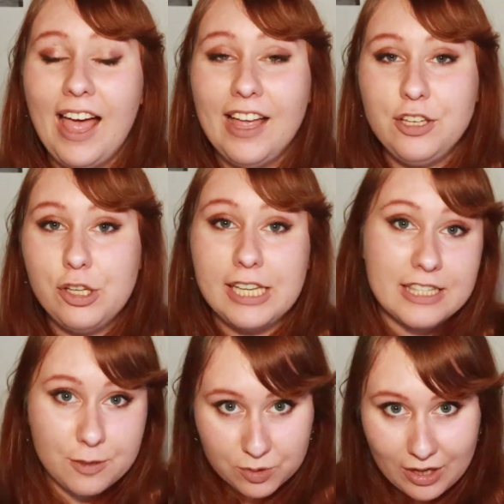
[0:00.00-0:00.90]
and you
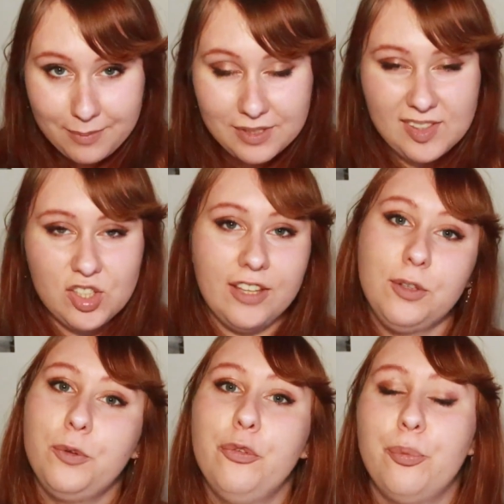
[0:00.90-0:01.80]
can subscribe to this
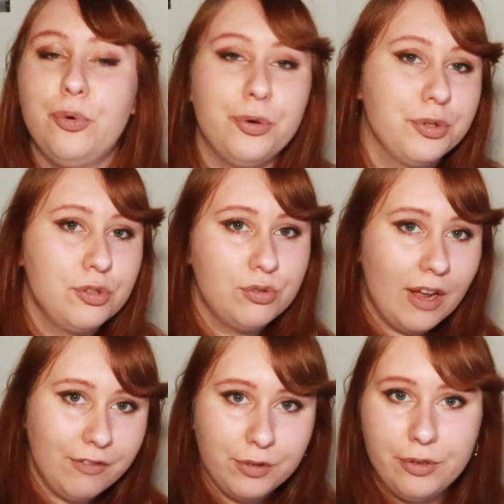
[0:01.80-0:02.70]
channel for more
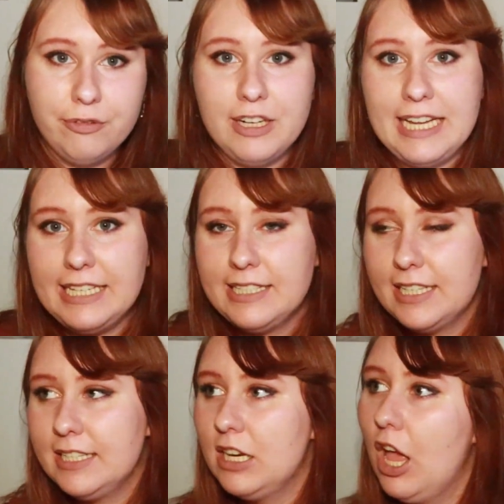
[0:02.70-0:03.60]
travel
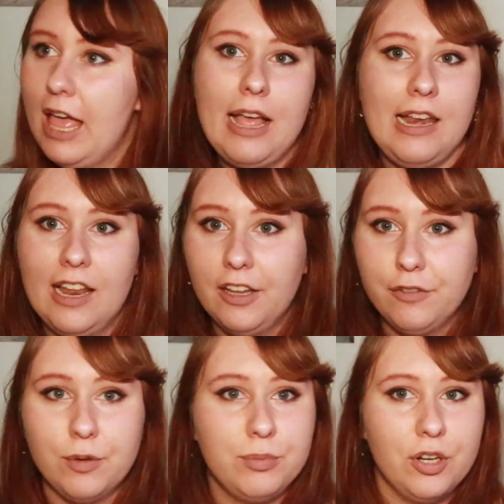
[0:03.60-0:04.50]
related,
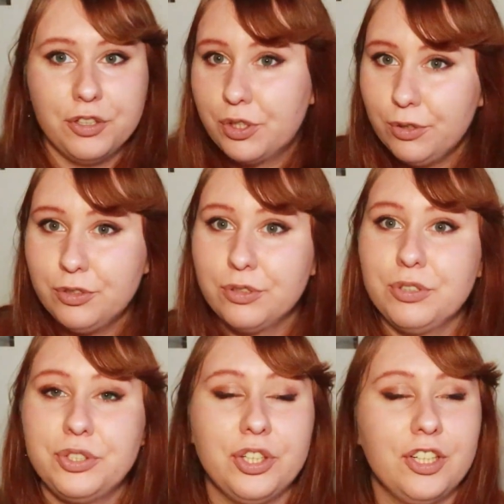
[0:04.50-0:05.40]
life abroad,
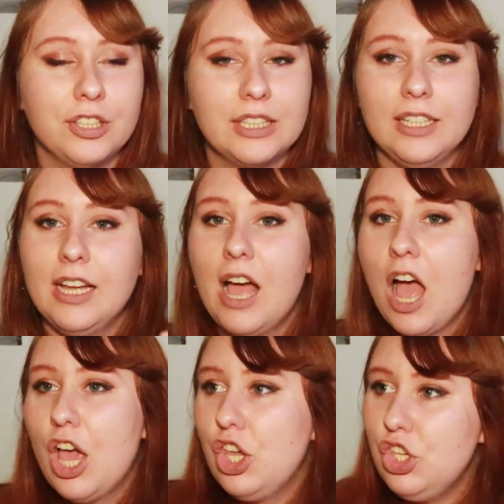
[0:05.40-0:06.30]
cultural shock,
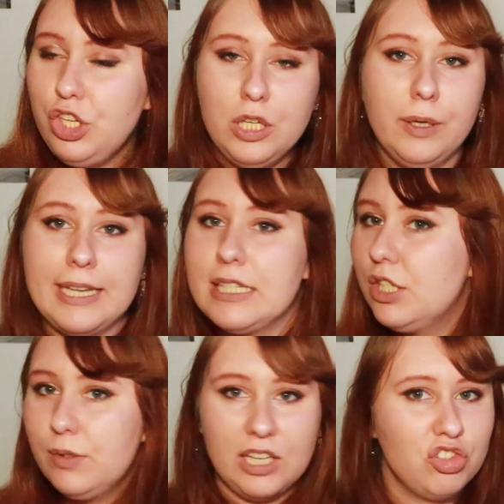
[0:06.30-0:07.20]

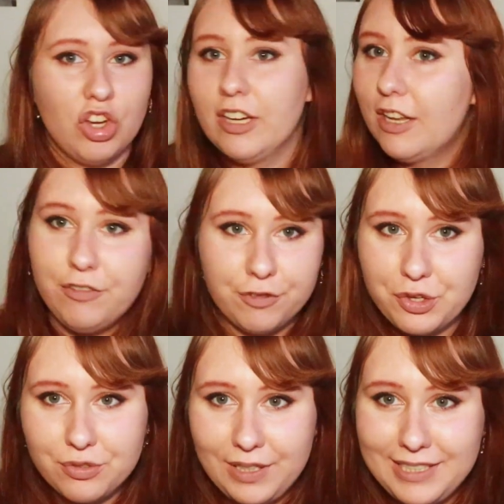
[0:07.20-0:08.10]
US, UK, China,
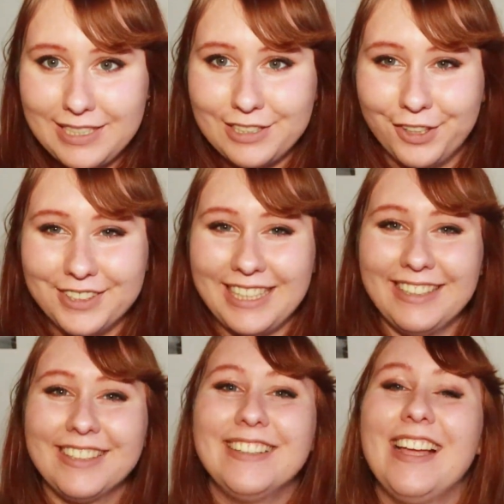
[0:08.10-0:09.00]
France related
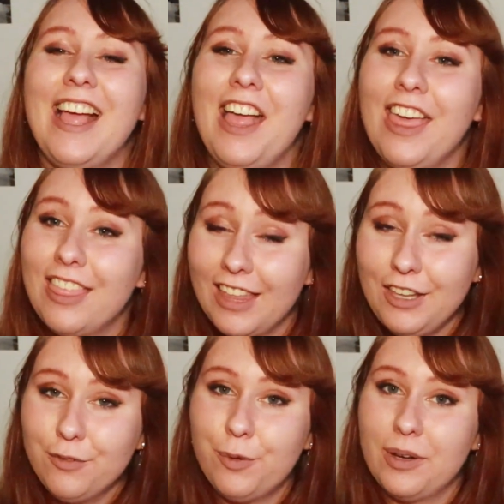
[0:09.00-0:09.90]
content.
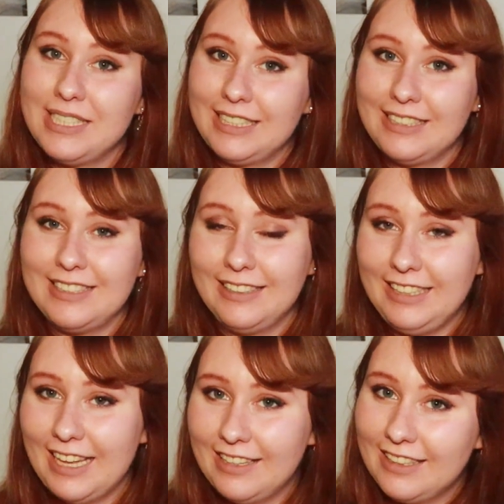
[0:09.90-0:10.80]
Thank you for watching until
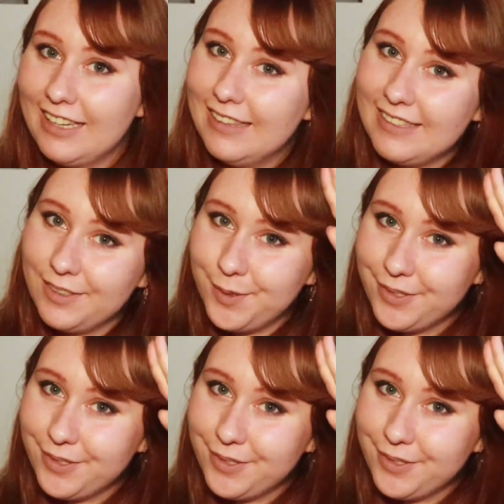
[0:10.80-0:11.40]
the end, and see you